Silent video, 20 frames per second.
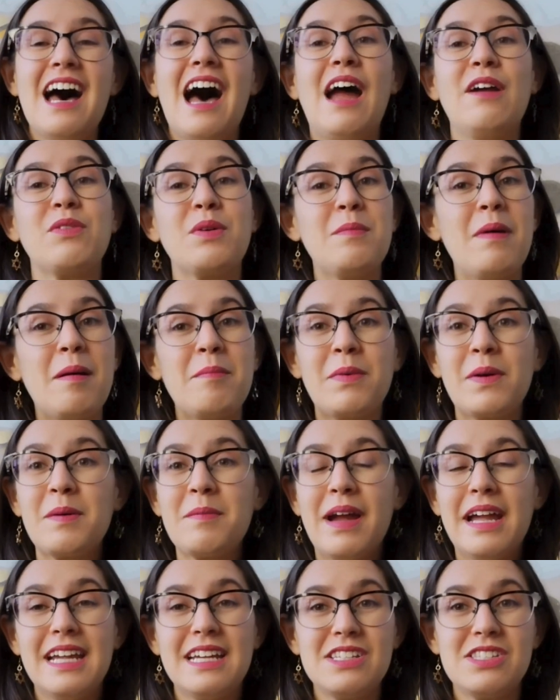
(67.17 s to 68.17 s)
I remember
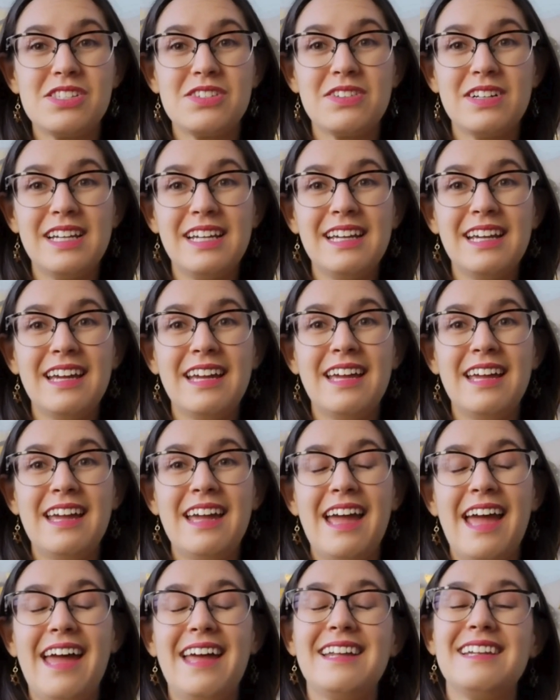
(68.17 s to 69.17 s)
my history,
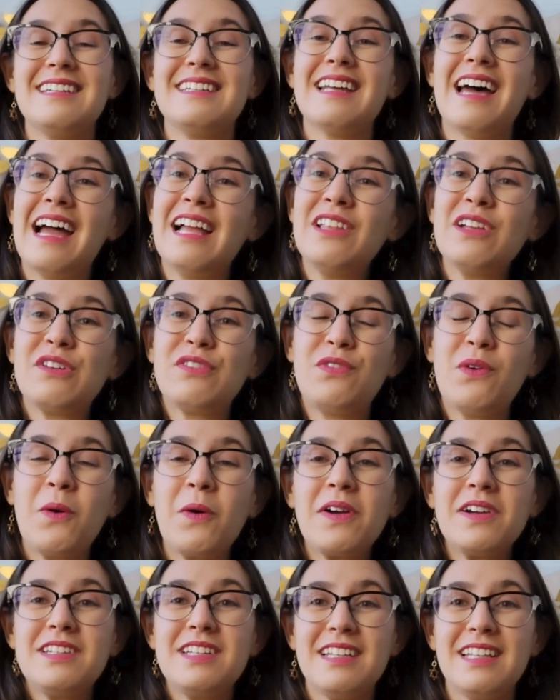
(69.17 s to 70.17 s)
and I look
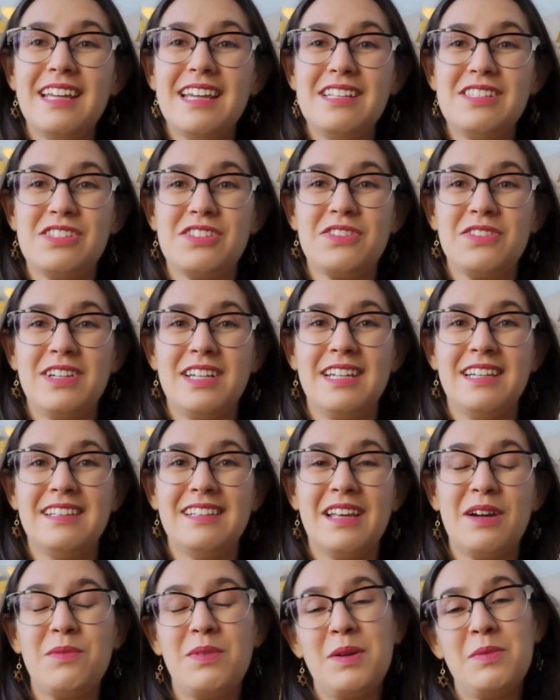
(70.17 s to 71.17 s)
forward to the
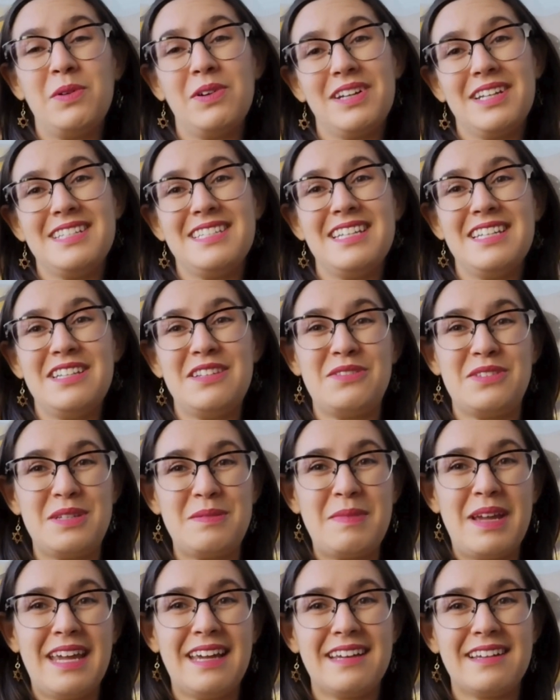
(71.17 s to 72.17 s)
history that we will continue
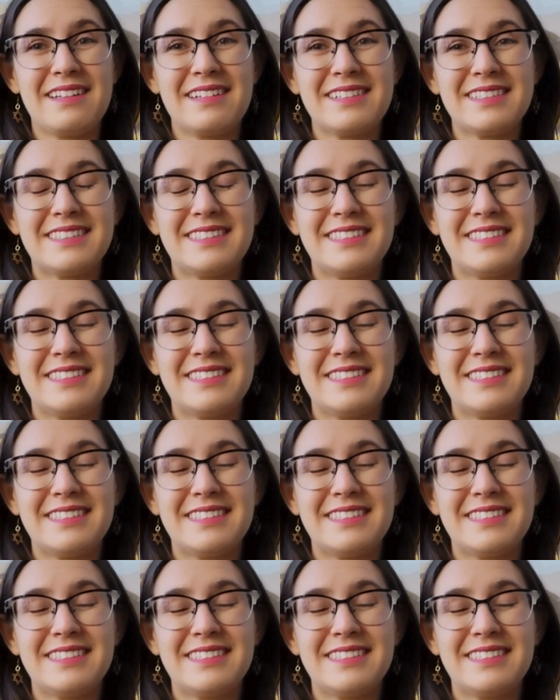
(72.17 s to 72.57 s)
to make.